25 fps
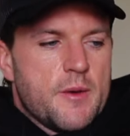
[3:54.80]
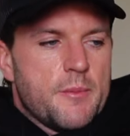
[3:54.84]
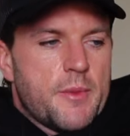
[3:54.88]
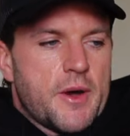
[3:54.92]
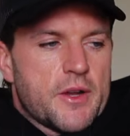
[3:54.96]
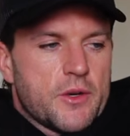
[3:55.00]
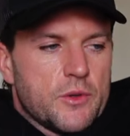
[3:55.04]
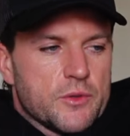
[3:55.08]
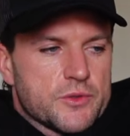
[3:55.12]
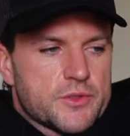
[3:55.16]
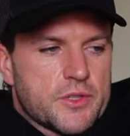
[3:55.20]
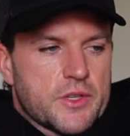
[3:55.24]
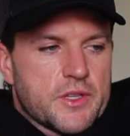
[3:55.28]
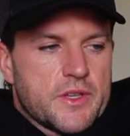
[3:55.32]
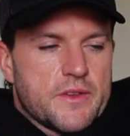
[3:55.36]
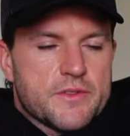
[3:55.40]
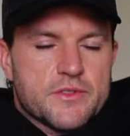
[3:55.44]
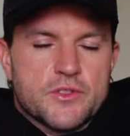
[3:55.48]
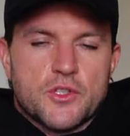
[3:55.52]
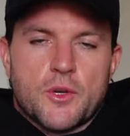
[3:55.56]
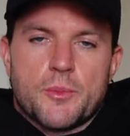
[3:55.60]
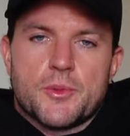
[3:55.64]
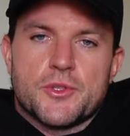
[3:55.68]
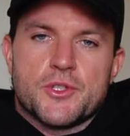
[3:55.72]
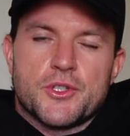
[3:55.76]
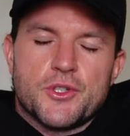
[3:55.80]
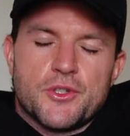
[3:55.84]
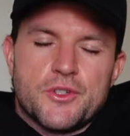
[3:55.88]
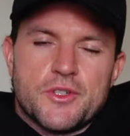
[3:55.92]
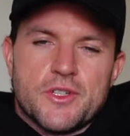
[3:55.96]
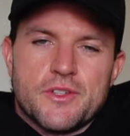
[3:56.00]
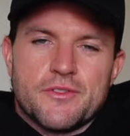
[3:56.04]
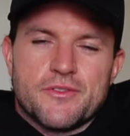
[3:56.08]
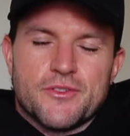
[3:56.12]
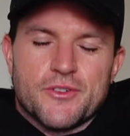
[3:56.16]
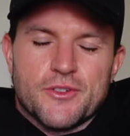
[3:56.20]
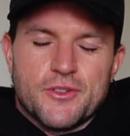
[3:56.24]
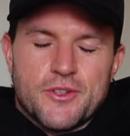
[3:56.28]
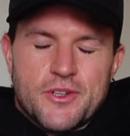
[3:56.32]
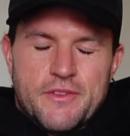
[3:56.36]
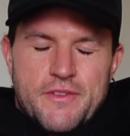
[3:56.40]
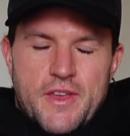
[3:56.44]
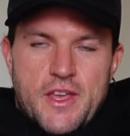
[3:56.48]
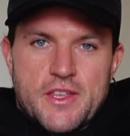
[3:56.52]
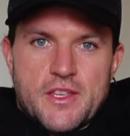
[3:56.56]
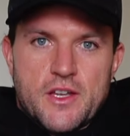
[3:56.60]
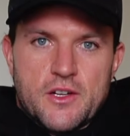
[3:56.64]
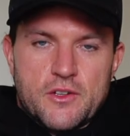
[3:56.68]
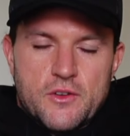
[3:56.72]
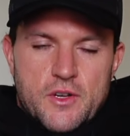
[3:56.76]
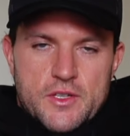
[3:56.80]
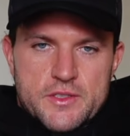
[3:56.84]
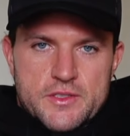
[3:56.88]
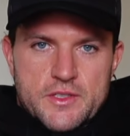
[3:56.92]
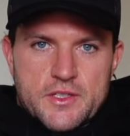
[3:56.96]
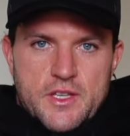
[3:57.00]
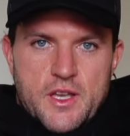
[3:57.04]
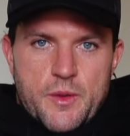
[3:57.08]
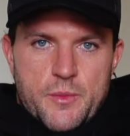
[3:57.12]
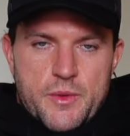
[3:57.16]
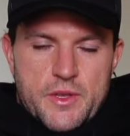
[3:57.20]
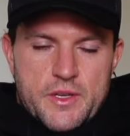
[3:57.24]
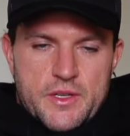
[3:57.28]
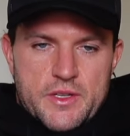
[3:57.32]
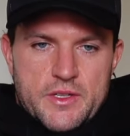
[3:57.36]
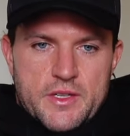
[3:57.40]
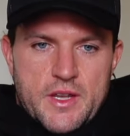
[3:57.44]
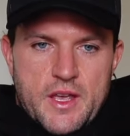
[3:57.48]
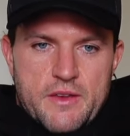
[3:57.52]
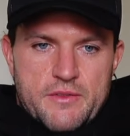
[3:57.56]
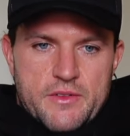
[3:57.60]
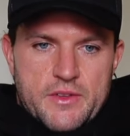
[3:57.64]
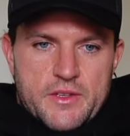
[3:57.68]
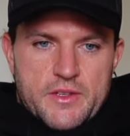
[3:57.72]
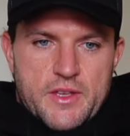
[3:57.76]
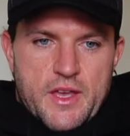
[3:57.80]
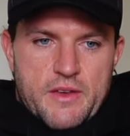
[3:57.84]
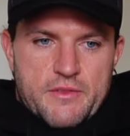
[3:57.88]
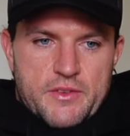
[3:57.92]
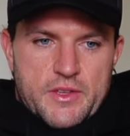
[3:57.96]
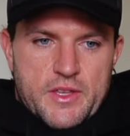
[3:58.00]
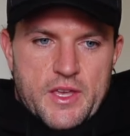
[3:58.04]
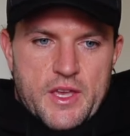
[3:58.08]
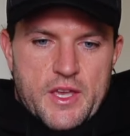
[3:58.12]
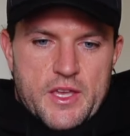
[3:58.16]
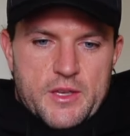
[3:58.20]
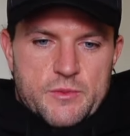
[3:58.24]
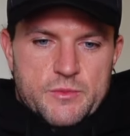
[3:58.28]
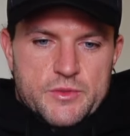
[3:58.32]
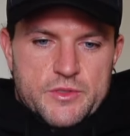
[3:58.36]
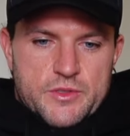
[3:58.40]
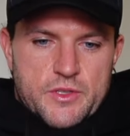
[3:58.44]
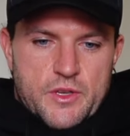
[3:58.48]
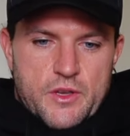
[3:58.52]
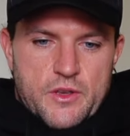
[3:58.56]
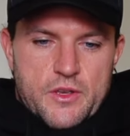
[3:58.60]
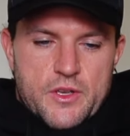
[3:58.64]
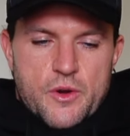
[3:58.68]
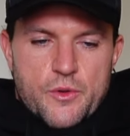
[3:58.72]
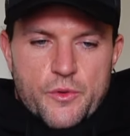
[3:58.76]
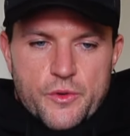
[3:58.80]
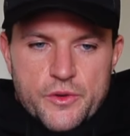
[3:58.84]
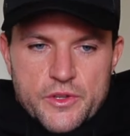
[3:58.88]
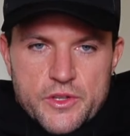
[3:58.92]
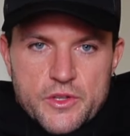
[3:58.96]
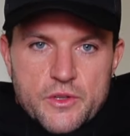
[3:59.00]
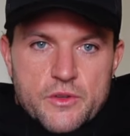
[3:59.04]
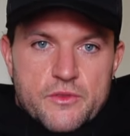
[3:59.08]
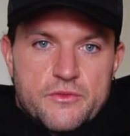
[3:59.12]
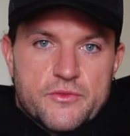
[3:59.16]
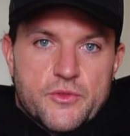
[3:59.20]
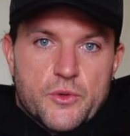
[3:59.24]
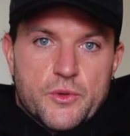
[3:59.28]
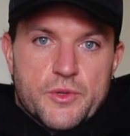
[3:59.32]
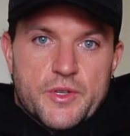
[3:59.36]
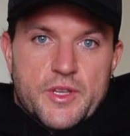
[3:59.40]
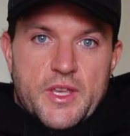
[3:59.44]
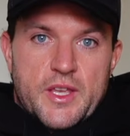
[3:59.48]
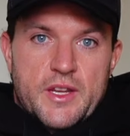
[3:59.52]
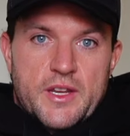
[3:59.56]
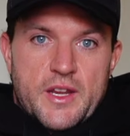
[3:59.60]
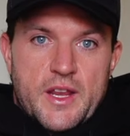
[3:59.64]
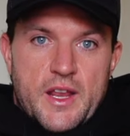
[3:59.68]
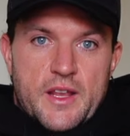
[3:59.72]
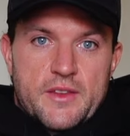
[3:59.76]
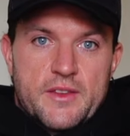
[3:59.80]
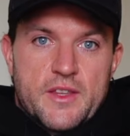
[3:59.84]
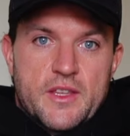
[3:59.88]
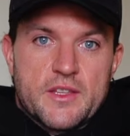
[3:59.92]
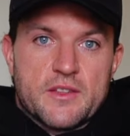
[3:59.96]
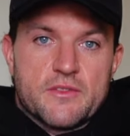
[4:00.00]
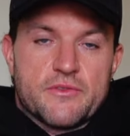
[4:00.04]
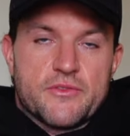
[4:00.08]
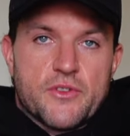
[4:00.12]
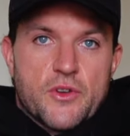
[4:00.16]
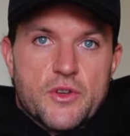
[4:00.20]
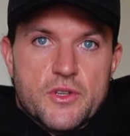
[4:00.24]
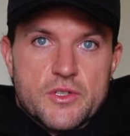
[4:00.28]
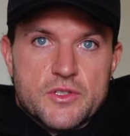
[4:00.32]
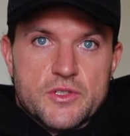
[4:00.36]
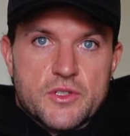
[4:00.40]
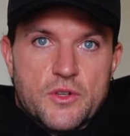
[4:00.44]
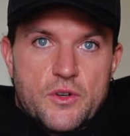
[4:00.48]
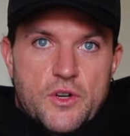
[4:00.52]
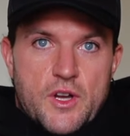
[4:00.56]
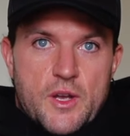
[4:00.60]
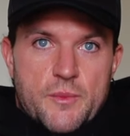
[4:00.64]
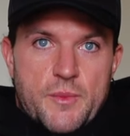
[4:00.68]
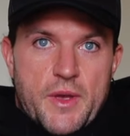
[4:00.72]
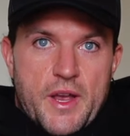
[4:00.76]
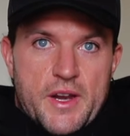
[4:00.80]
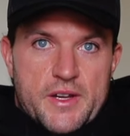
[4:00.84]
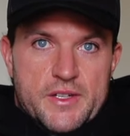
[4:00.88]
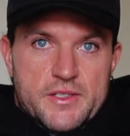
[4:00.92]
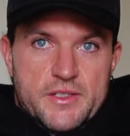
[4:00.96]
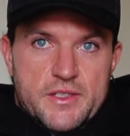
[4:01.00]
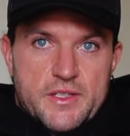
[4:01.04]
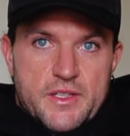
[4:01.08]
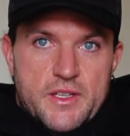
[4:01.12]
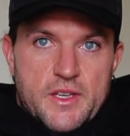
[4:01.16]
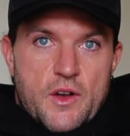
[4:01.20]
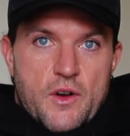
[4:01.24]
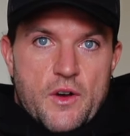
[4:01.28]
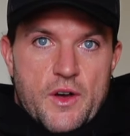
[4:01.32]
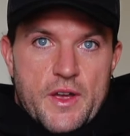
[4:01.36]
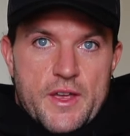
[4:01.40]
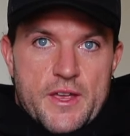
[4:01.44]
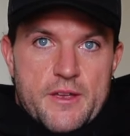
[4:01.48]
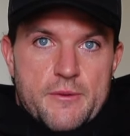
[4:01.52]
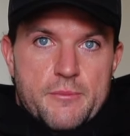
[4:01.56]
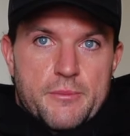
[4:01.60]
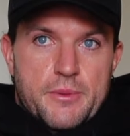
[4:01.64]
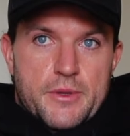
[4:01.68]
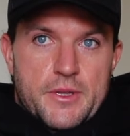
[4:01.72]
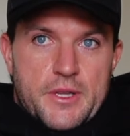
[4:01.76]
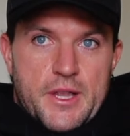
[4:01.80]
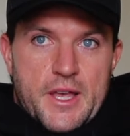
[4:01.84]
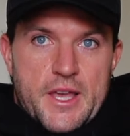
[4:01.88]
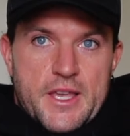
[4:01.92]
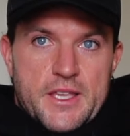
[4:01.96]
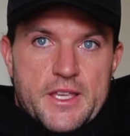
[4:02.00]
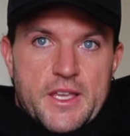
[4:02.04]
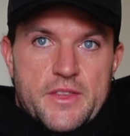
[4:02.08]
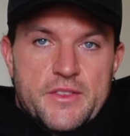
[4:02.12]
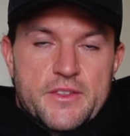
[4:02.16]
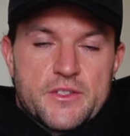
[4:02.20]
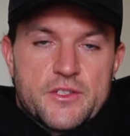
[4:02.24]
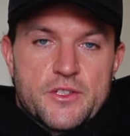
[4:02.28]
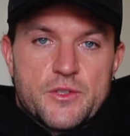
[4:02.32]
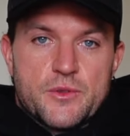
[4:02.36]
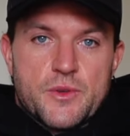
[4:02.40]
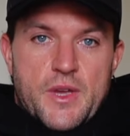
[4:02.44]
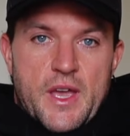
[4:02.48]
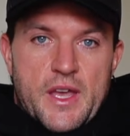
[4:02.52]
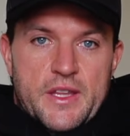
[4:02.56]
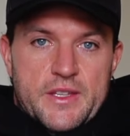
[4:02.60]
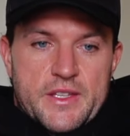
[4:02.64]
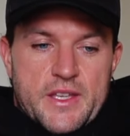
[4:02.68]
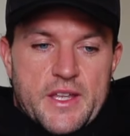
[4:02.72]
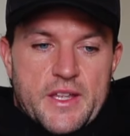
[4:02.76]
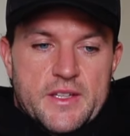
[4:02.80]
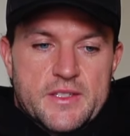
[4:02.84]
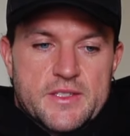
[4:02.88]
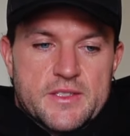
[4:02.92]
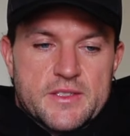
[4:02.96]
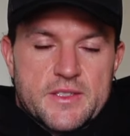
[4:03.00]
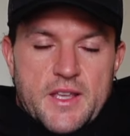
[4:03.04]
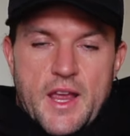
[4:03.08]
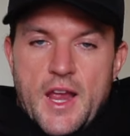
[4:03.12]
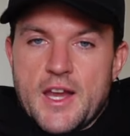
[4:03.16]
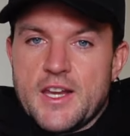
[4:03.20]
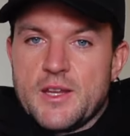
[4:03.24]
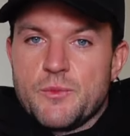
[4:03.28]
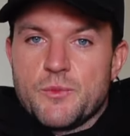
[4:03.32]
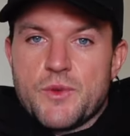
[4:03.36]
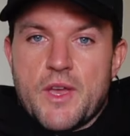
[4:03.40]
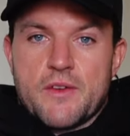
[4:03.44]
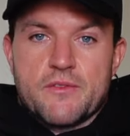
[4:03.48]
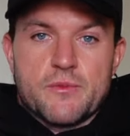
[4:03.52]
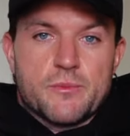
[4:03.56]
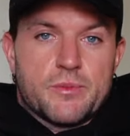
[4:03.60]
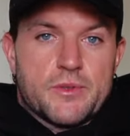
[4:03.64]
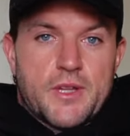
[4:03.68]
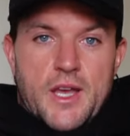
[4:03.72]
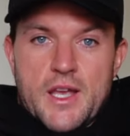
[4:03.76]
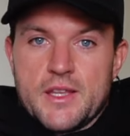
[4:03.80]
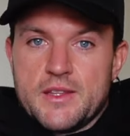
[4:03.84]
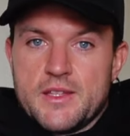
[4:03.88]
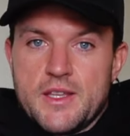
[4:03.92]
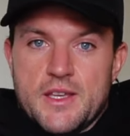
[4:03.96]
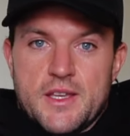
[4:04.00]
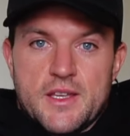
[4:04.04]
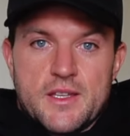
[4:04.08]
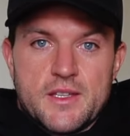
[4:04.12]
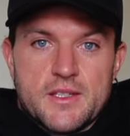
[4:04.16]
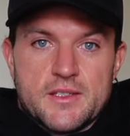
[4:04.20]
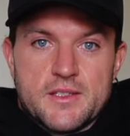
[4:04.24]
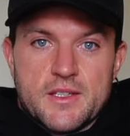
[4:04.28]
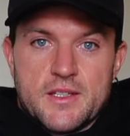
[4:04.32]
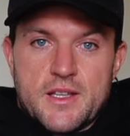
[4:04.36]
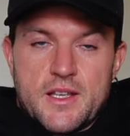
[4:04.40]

but also gives an opportunity for a lot of our young guys to come in and have a game. So really looking forward to getting out there. The first time actually I am playing at the new Allianz Stadium. We haven't played there the